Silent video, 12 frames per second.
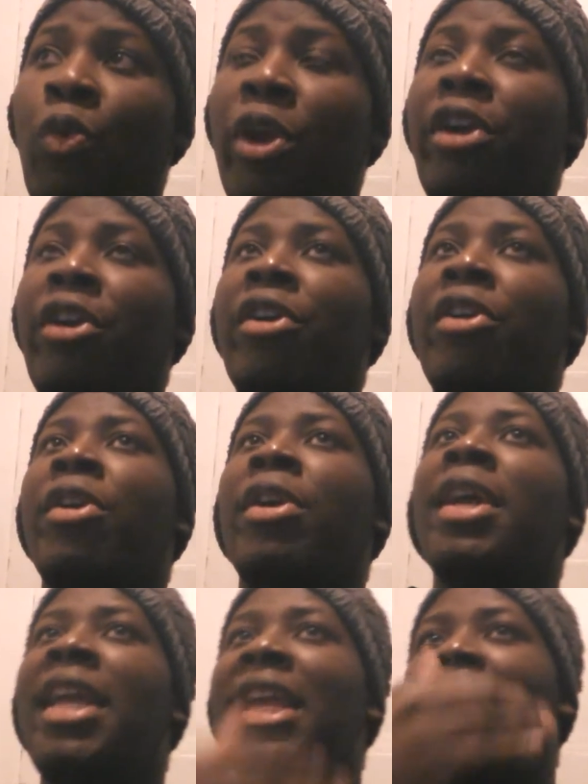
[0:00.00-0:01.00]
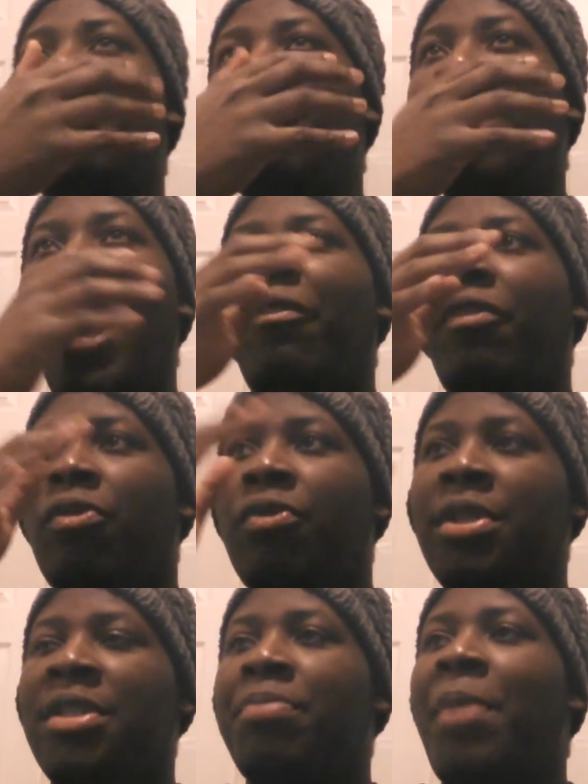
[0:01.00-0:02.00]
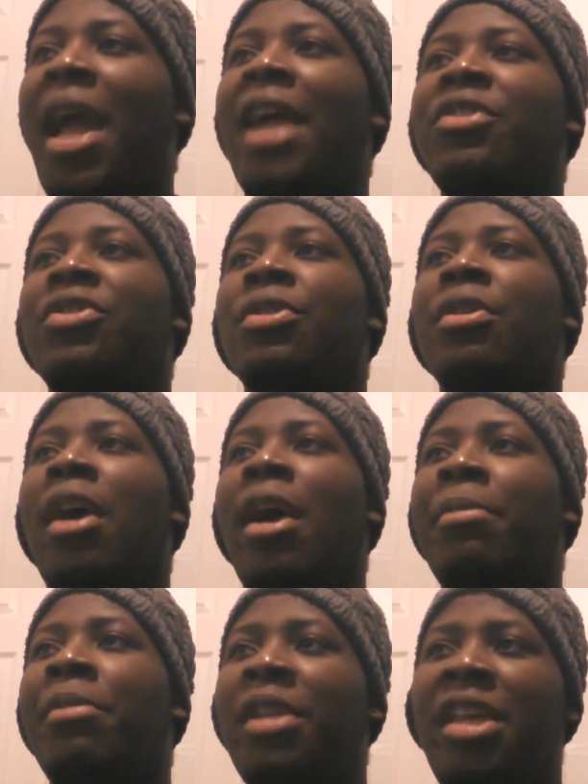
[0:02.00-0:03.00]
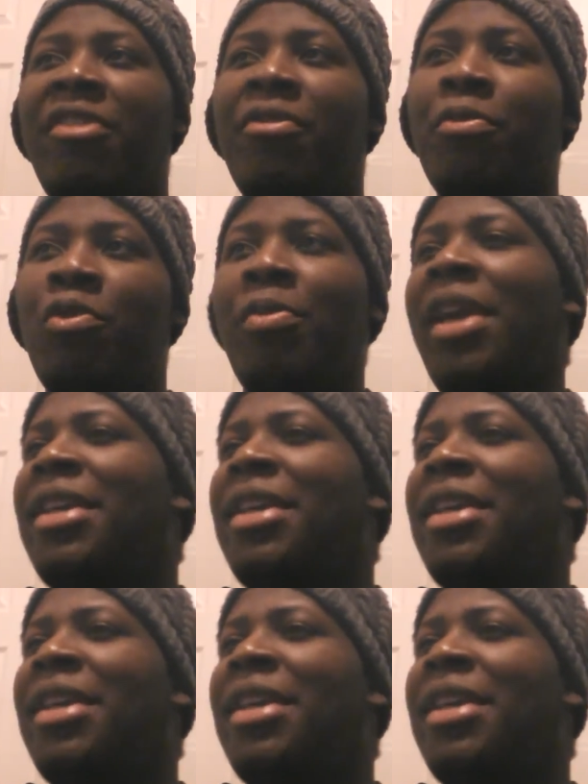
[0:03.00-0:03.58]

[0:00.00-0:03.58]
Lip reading: where even after it was dispatched, I believe Mume